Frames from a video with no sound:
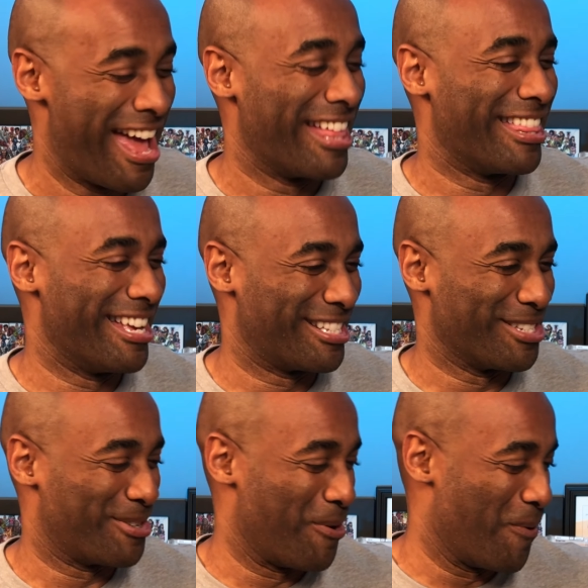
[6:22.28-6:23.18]
This
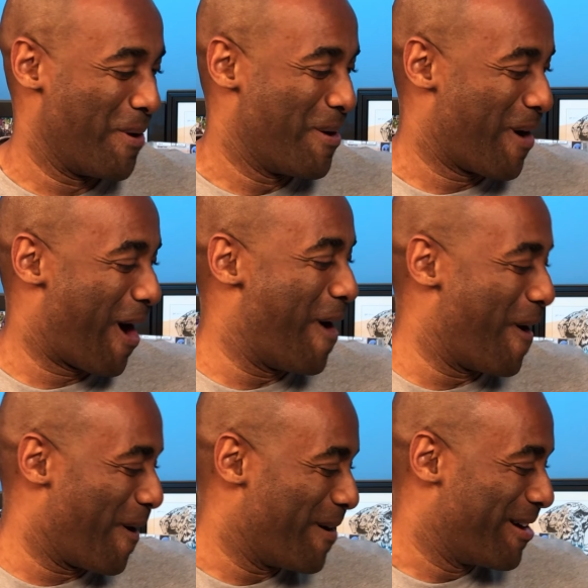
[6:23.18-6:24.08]
is cool.
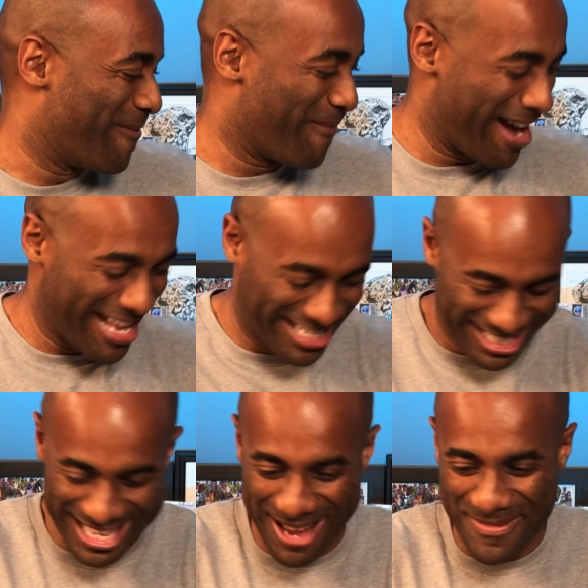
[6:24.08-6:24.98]
Oh, what he
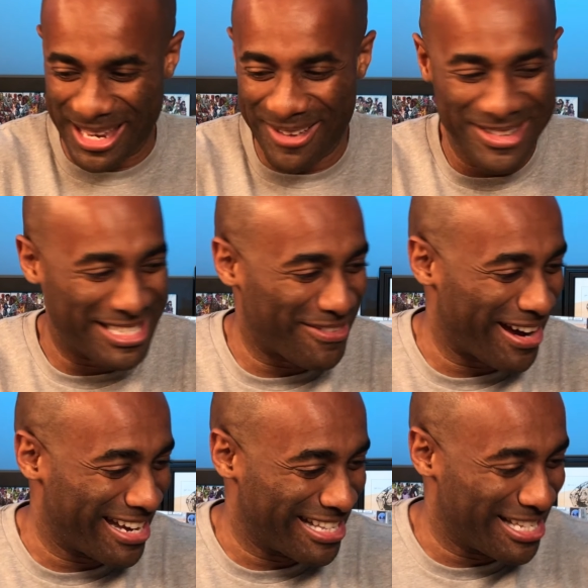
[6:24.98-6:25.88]
sent me. Let me see if I
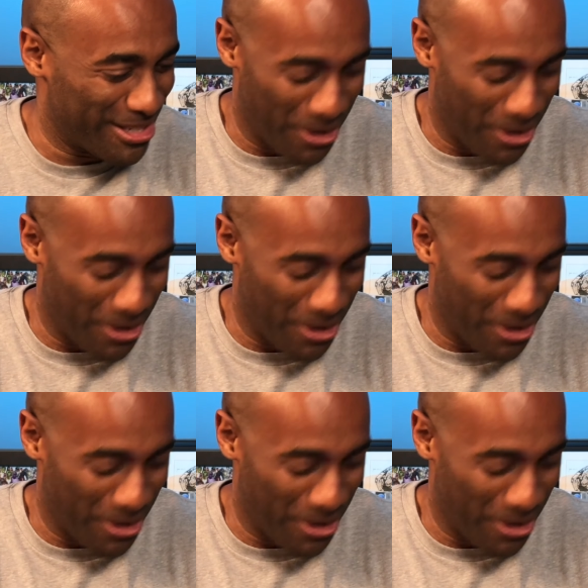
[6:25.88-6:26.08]
can get this